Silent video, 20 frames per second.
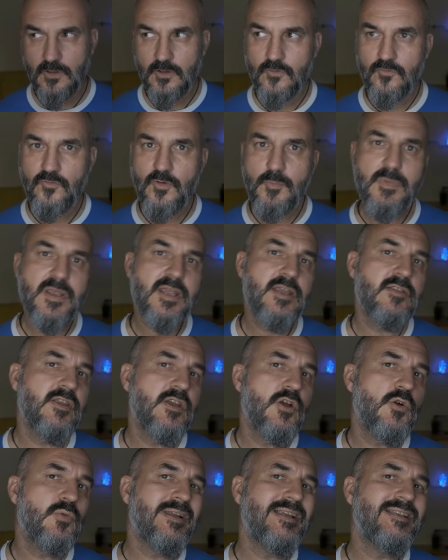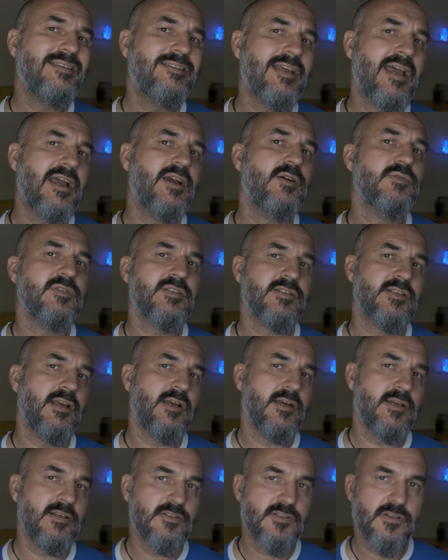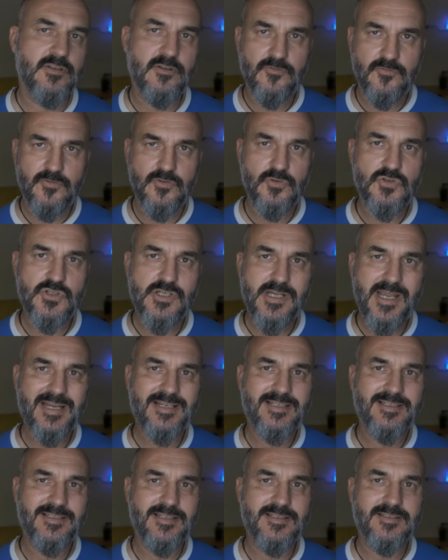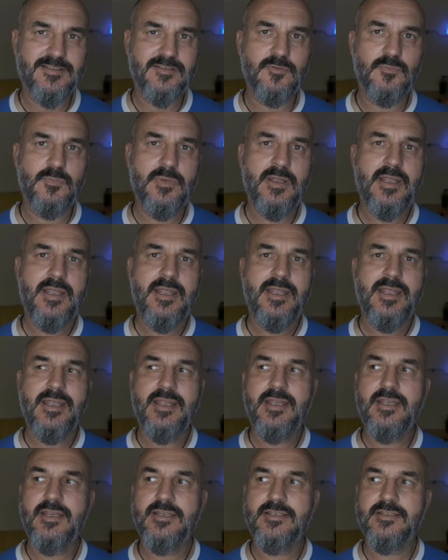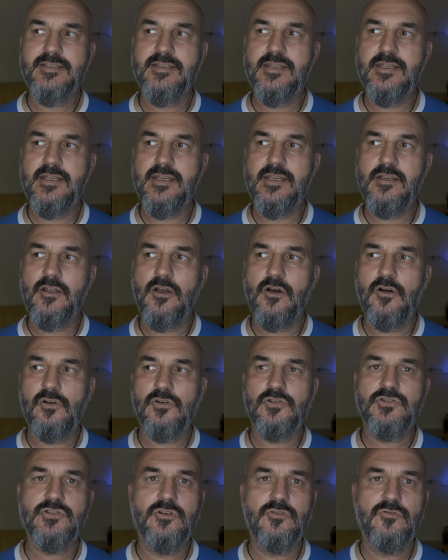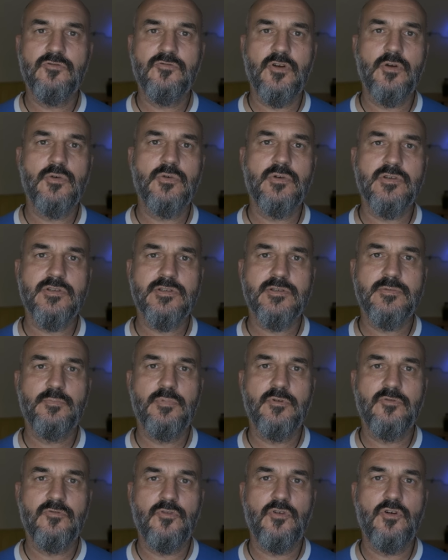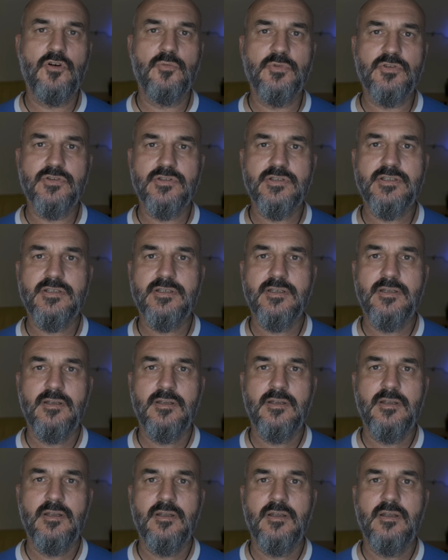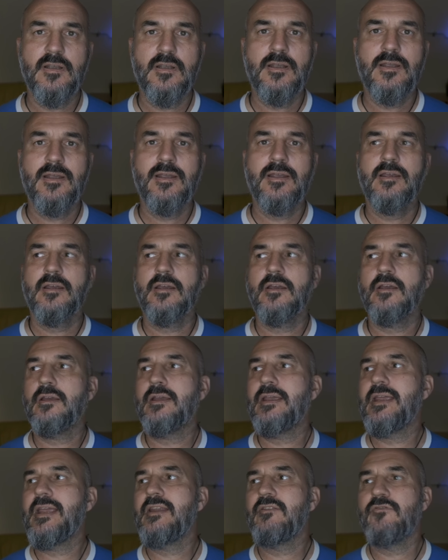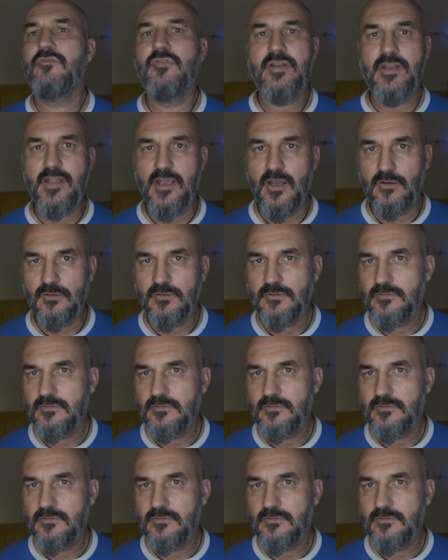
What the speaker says: For me, the only downside to the Fuji X system is the autofocus performance in video.